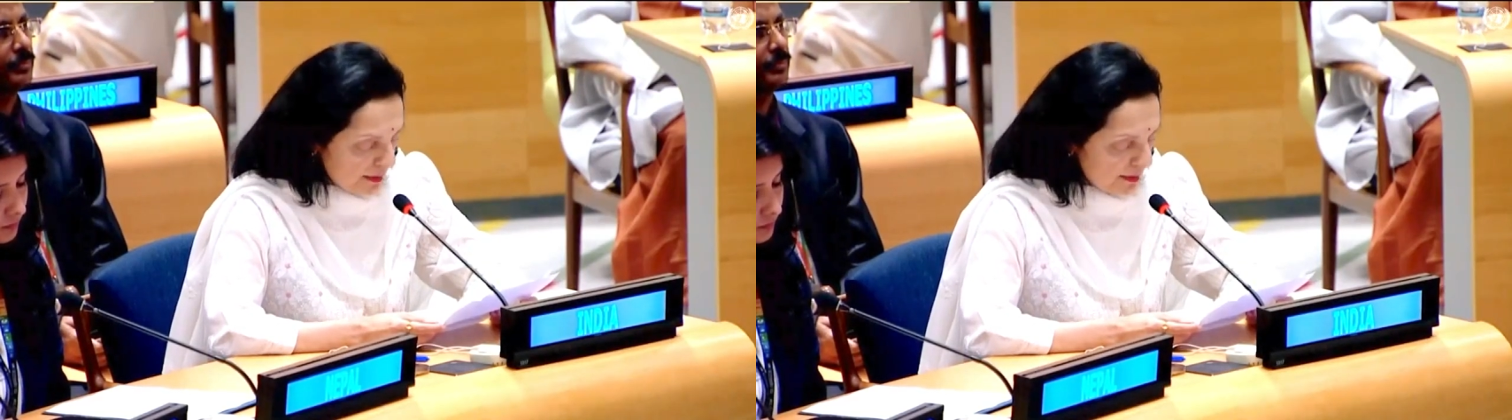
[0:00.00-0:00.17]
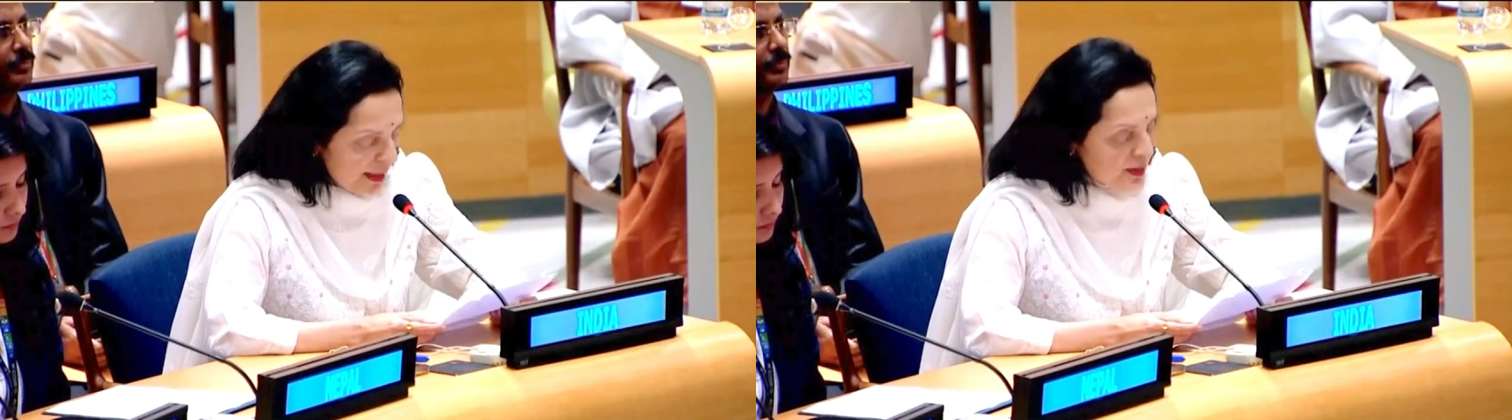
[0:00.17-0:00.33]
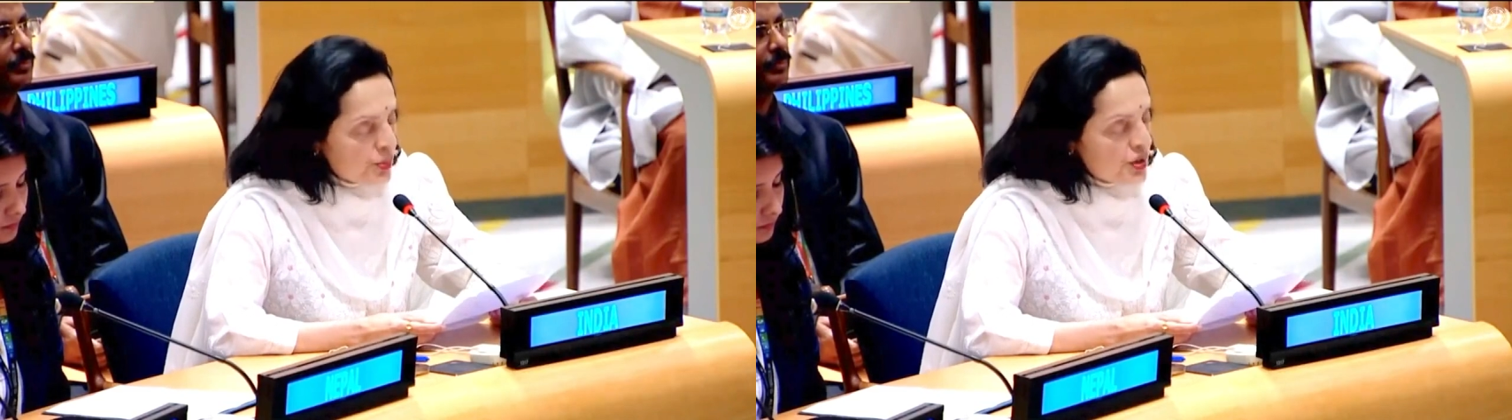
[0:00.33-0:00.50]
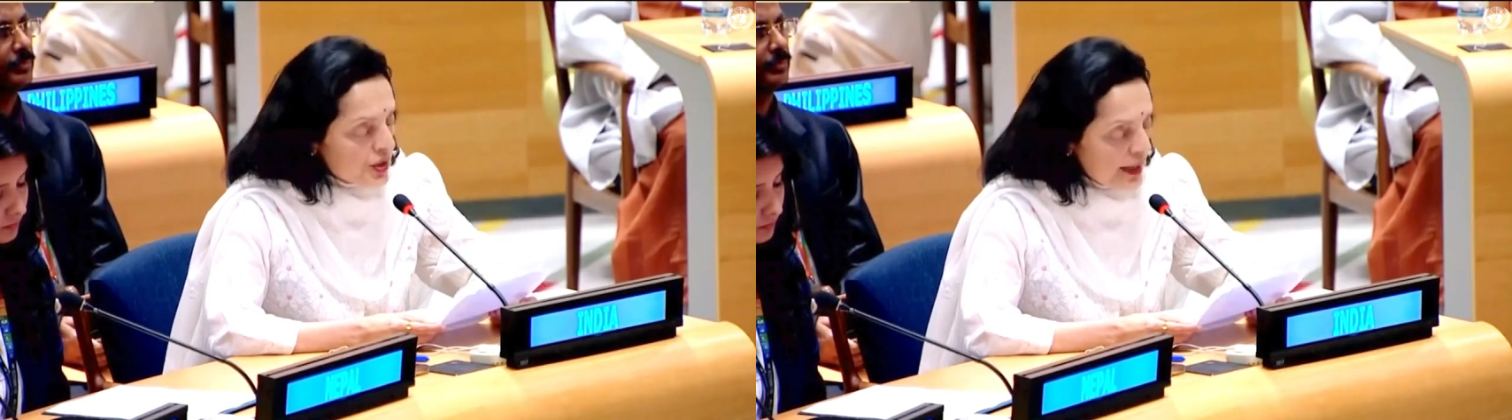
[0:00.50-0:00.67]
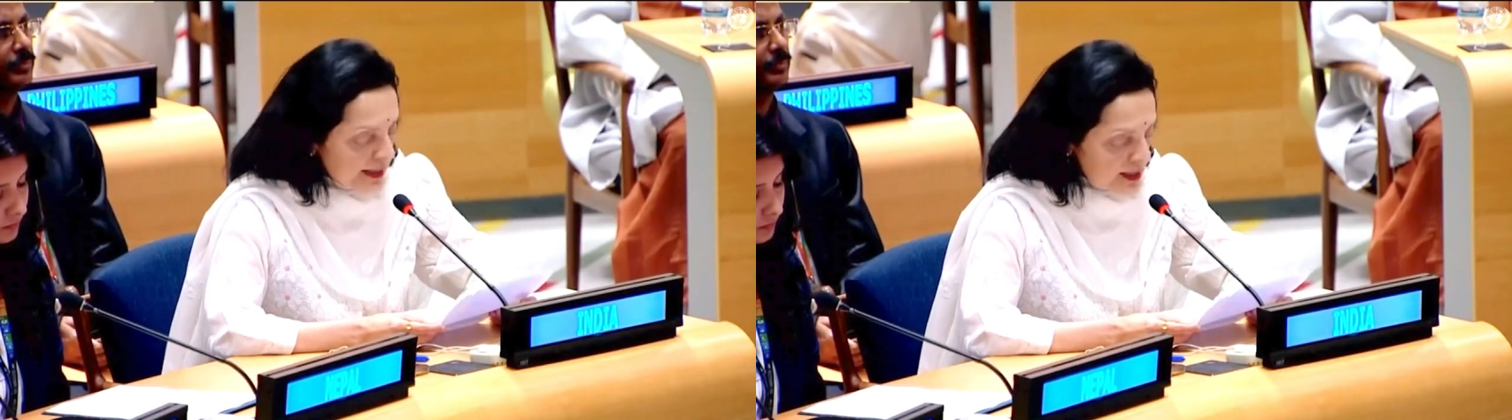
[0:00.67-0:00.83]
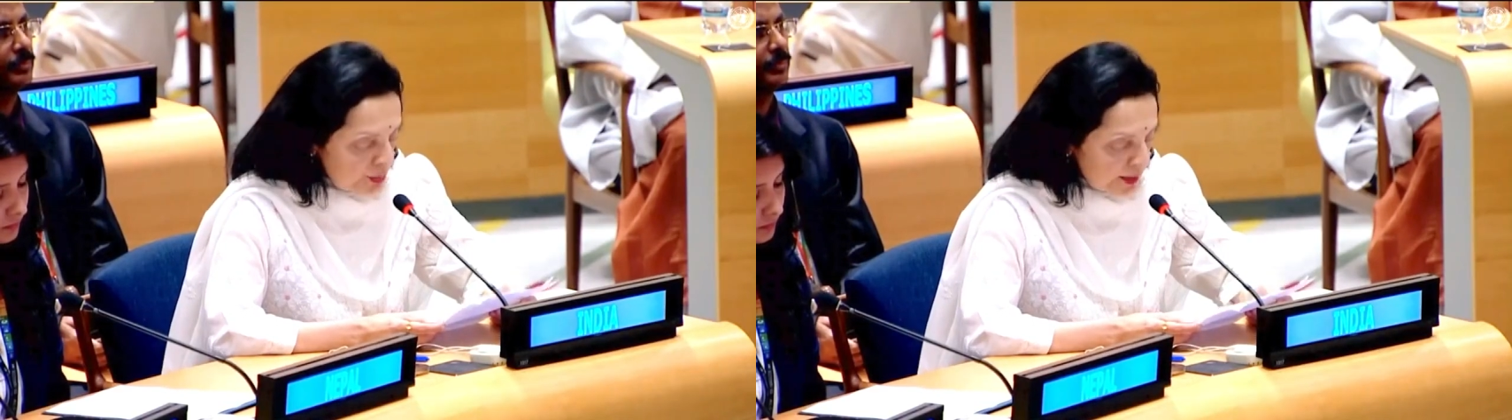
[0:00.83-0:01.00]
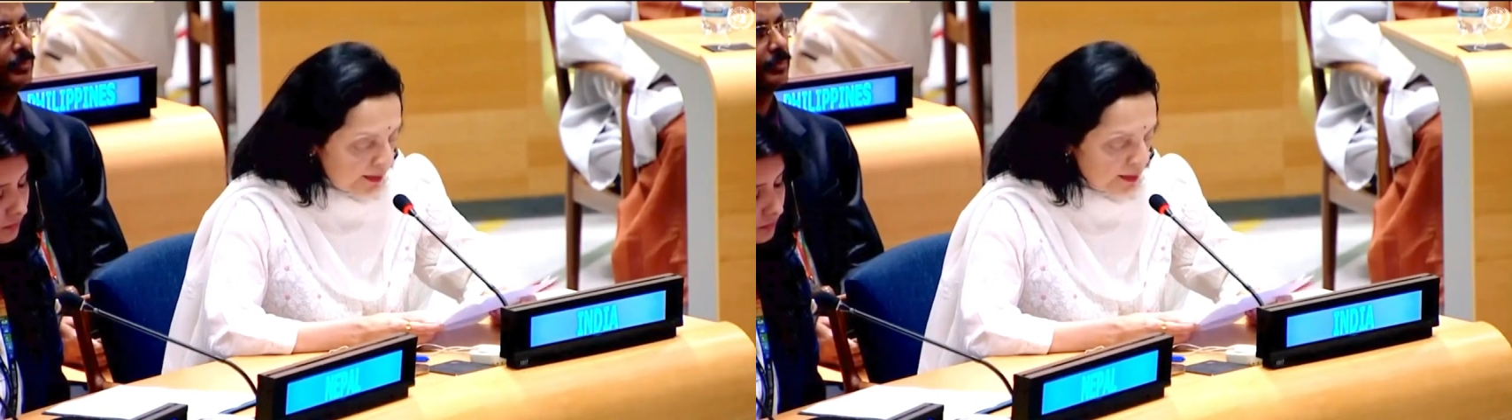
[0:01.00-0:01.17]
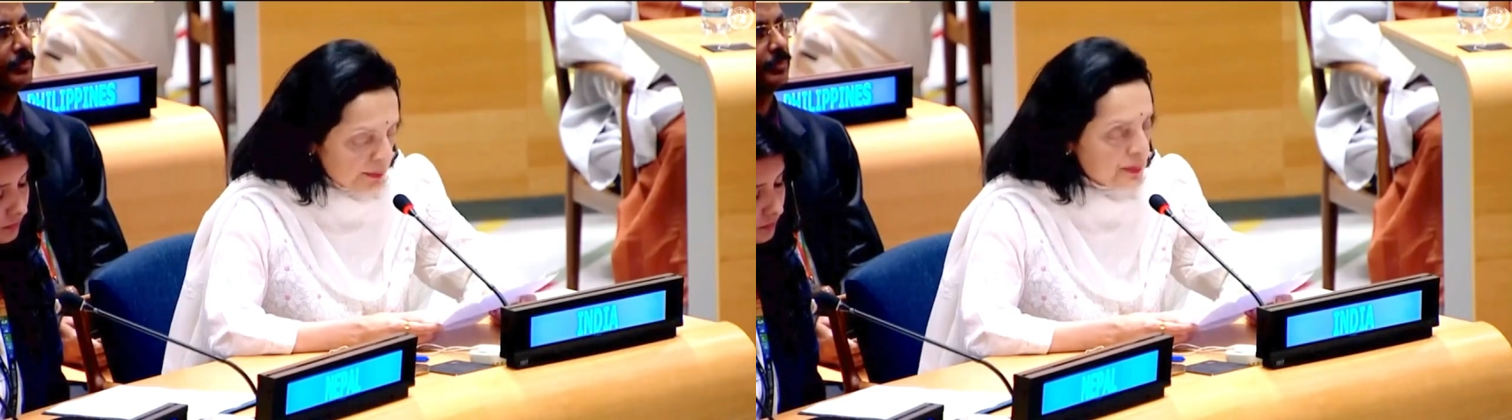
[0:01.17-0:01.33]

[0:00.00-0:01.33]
that which lies within the